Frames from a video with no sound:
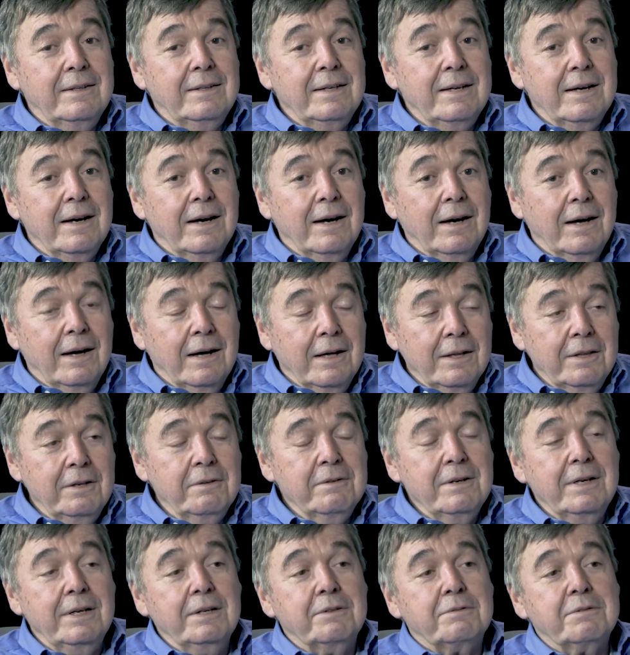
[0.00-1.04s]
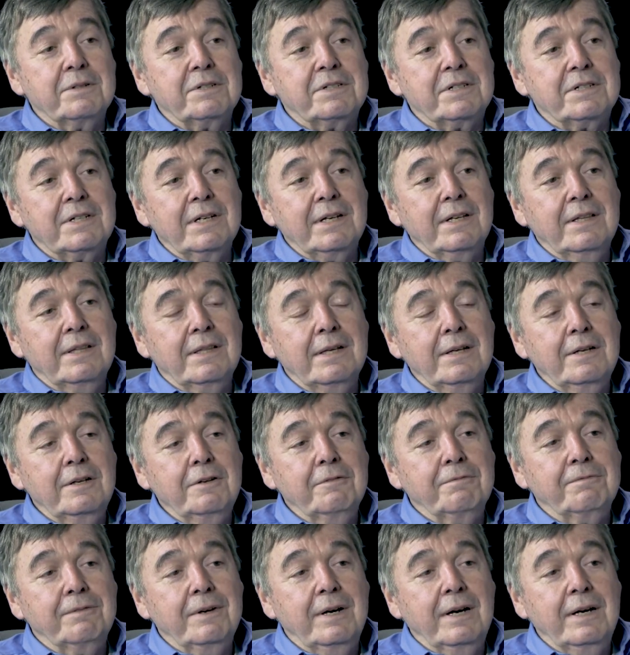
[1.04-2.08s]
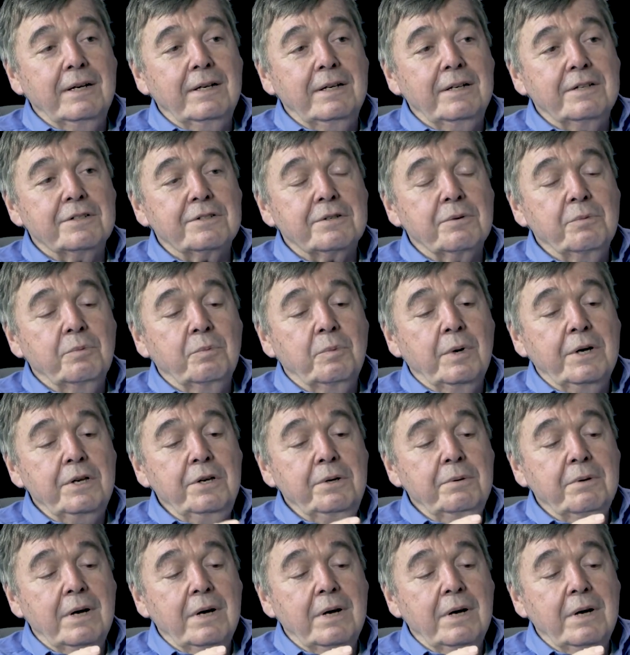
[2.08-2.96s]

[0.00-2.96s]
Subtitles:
the other interesting thing you find is when